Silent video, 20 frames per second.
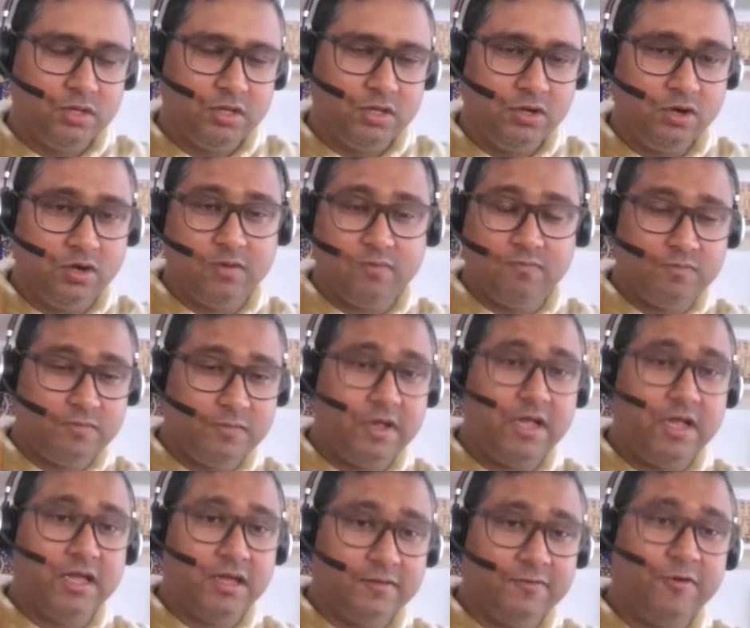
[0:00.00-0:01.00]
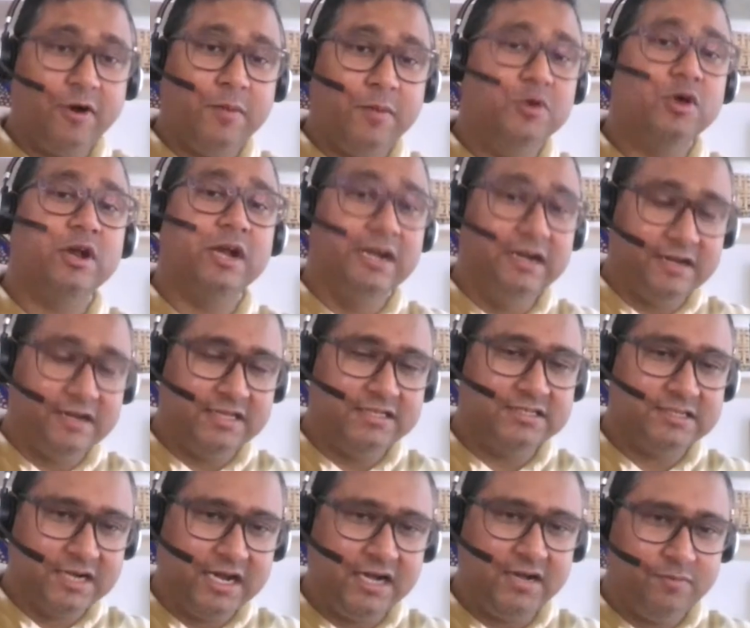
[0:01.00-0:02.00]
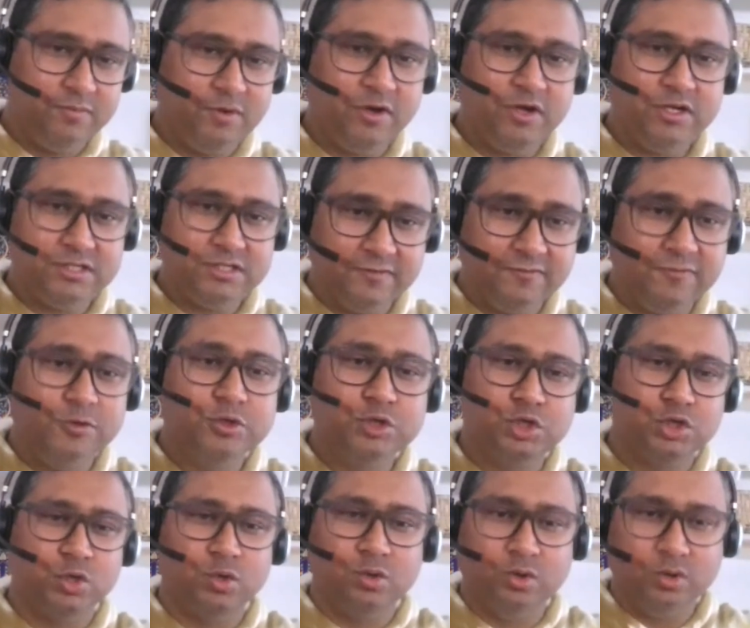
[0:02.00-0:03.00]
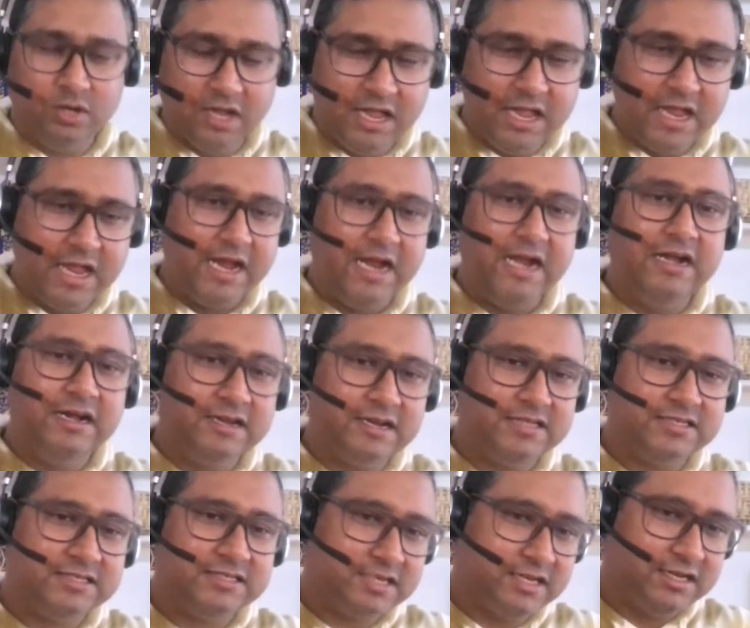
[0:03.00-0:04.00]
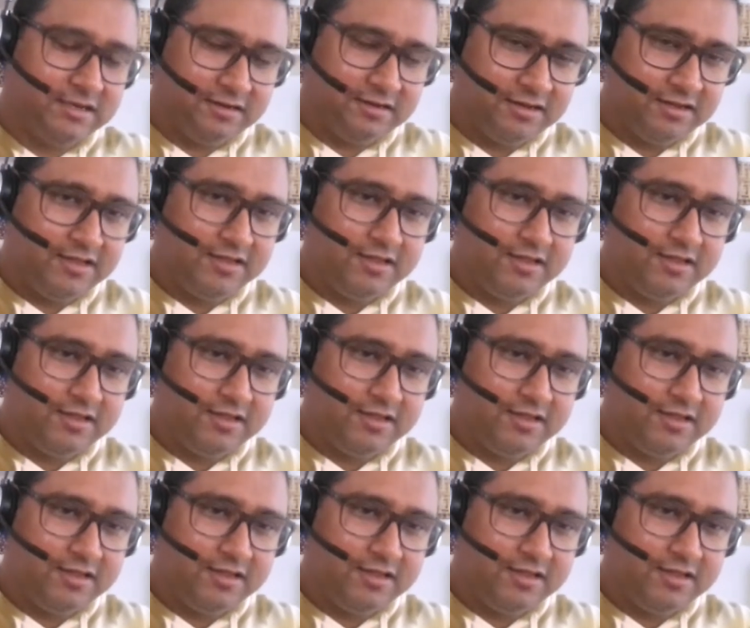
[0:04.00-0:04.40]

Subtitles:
your from your interest, right? Because if you show interest in